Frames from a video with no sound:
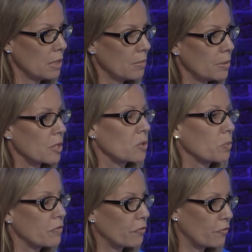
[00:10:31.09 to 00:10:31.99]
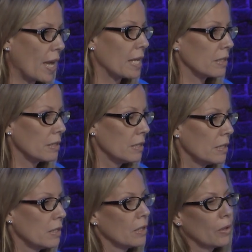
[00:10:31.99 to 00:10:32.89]
because we fight.
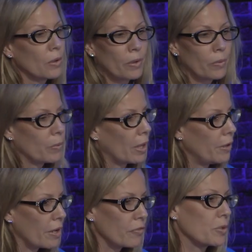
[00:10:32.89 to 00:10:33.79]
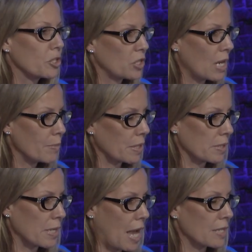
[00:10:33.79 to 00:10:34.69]
Enough with shaming us
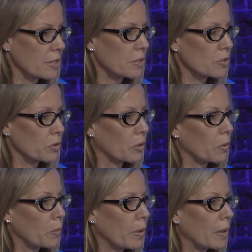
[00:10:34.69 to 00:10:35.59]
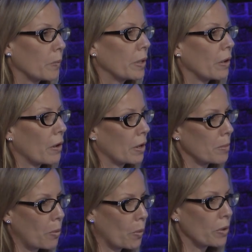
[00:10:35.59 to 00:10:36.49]
and asking us to go away. We are an
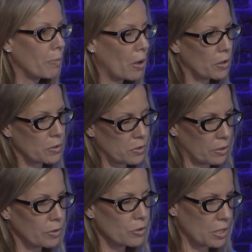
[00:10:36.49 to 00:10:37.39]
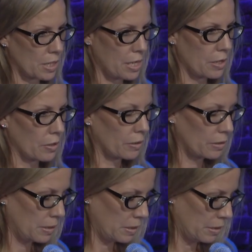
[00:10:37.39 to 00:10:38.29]
important part of the solution here.
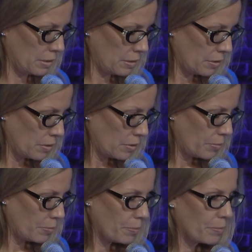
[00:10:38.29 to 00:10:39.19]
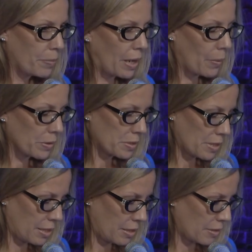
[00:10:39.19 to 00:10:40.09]
But I will
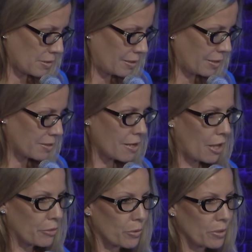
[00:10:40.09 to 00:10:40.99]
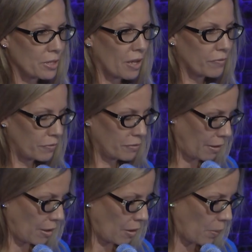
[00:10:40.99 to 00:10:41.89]
say this, let's not throw the tough
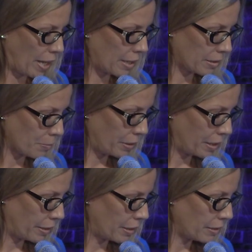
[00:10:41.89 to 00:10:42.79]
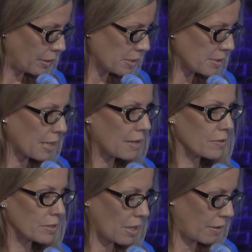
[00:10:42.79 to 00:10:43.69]
away completely. Let's save
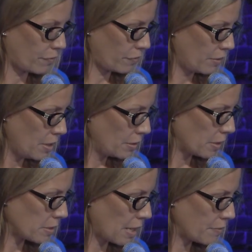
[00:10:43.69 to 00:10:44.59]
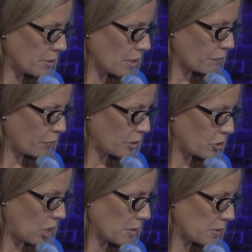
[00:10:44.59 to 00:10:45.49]
the tough. Let's save the tough for the
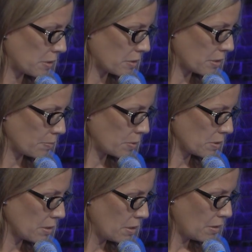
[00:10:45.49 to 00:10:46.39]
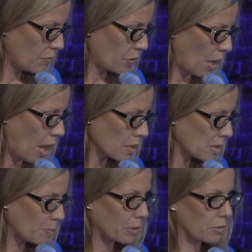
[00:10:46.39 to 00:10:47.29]
jail systems, for the
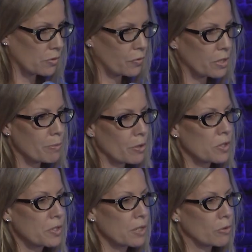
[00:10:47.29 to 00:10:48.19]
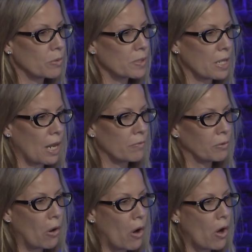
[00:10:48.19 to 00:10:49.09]
hospitals, for the emergency rooms that have
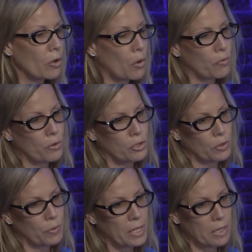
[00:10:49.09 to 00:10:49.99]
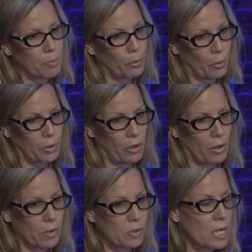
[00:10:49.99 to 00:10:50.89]
long overdue needed
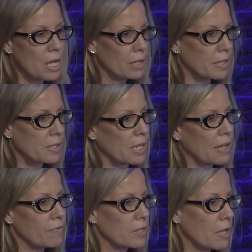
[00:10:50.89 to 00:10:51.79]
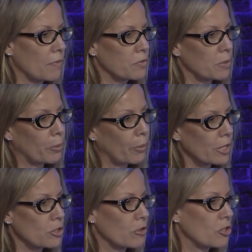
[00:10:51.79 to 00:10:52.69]
protocols. Let's save the tough to
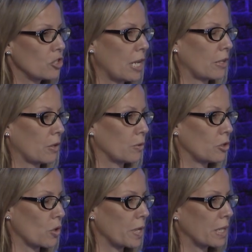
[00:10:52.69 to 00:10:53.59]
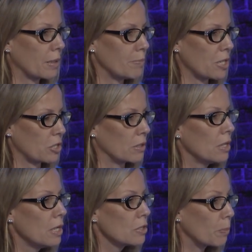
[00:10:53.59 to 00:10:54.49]
pressure JCAHO, the Joint Commission,
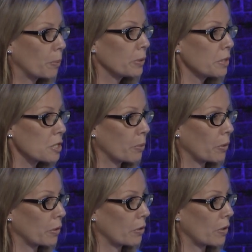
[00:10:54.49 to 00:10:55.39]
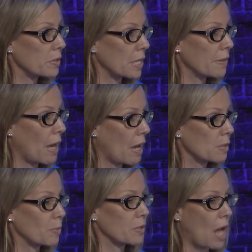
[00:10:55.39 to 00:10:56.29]
to put these protocols in the
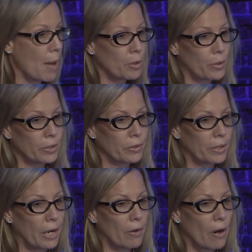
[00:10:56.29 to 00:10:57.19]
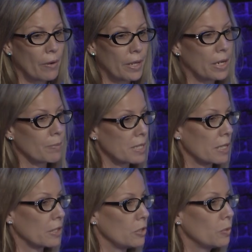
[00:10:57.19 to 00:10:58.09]
hospitals. I'm a critical care RN, and I'm
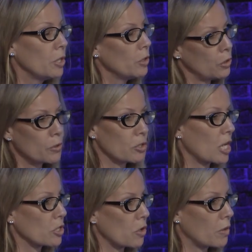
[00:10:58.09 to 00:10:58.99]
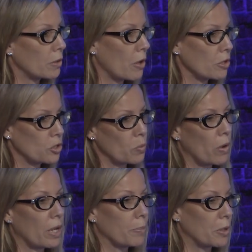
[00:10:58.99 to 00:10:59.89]
telling you, you can change all the laws you
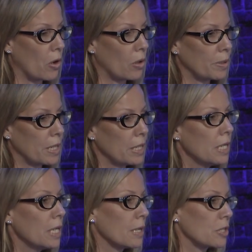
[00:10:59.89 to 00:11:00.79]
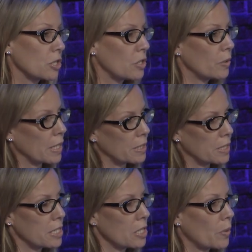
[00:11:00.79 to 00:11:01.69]
want up in Albany until you get the
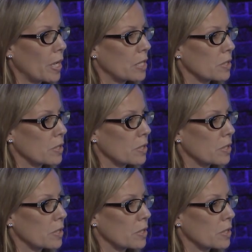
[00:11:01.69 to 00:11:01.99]
DOH,